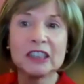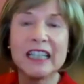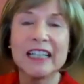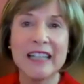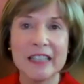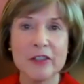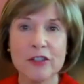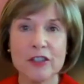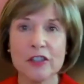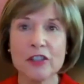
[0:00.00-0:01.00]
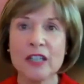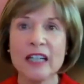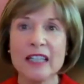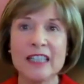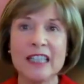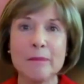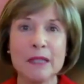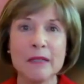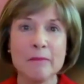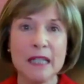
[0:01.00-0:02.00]
and that's just
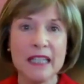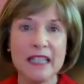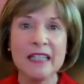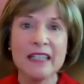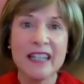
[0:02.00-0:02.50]
keeping me